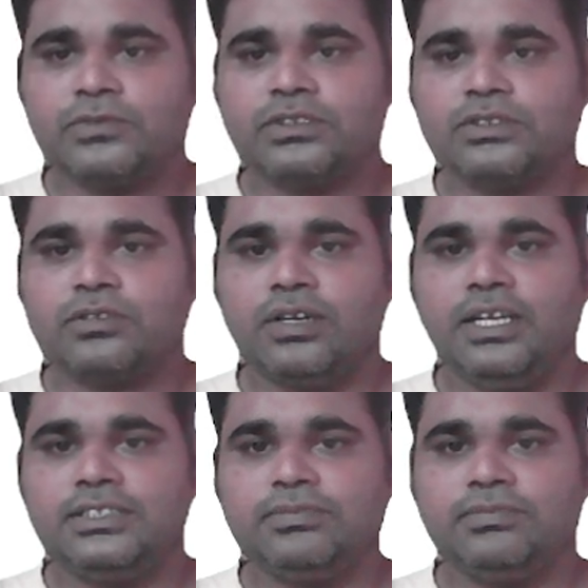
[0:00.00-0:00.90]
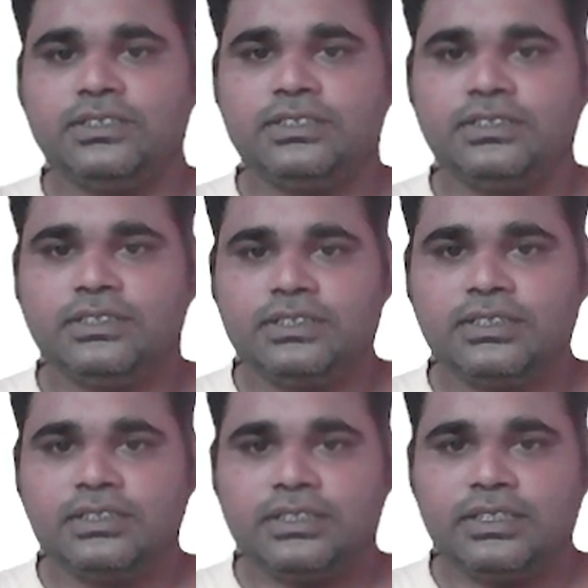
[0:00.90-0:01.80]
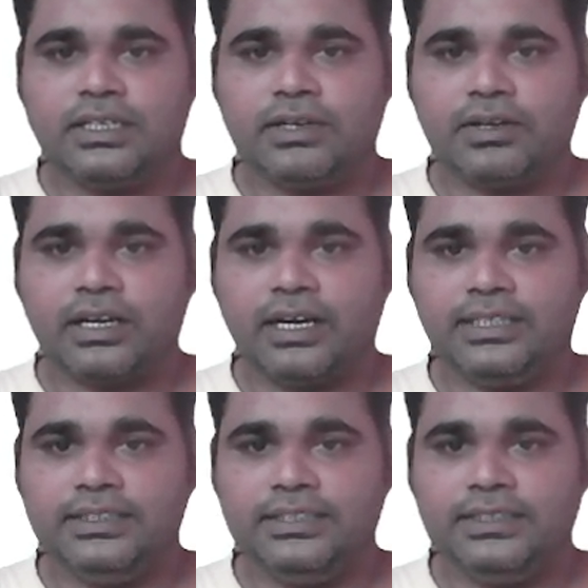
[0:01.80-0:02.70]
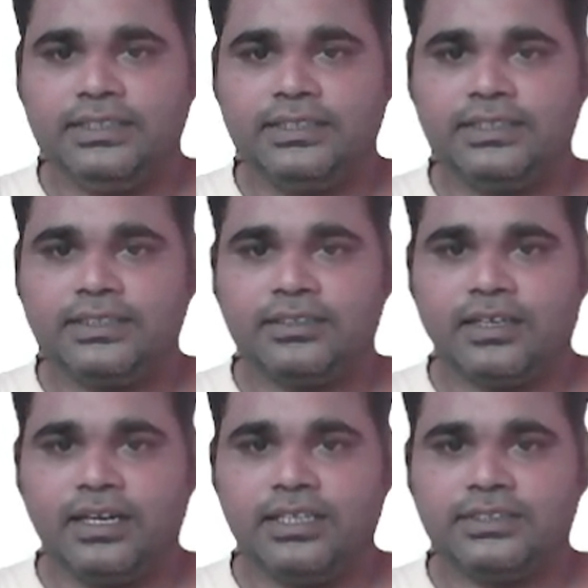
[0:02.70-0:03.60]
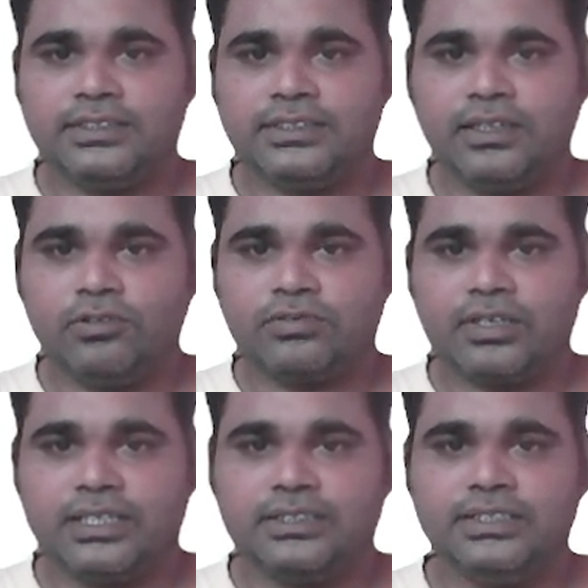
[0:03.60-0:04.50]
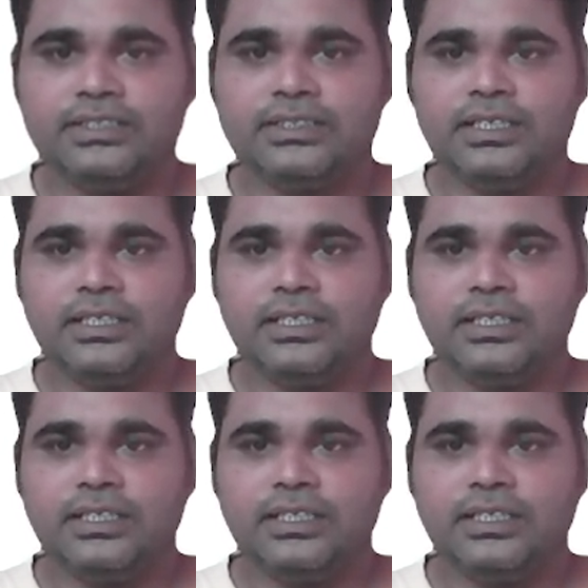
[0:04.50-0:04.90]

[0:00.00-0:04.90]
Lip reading: So lens means in our eye, the lens looks like this.